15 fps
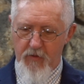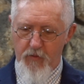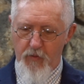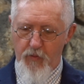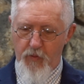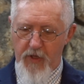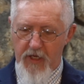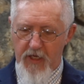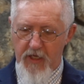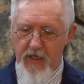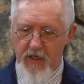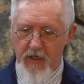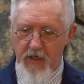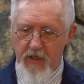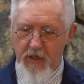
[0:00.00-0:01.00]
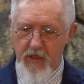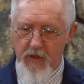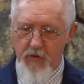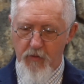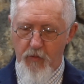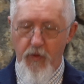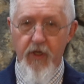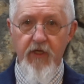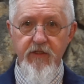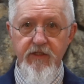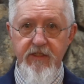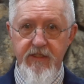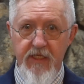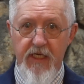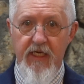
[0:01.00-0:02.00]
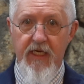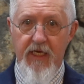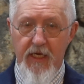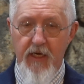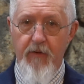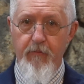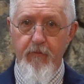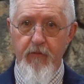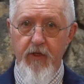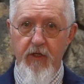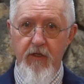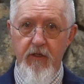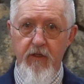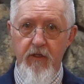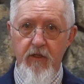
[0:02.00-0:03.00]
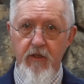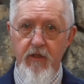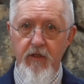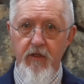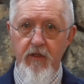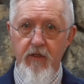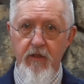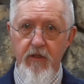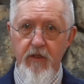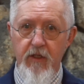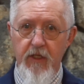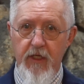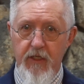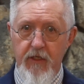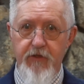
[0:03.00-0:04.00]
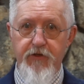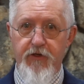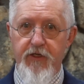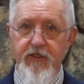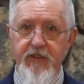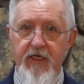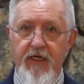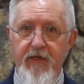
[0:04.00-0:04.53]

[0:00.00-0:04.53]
we will see Him in eternity.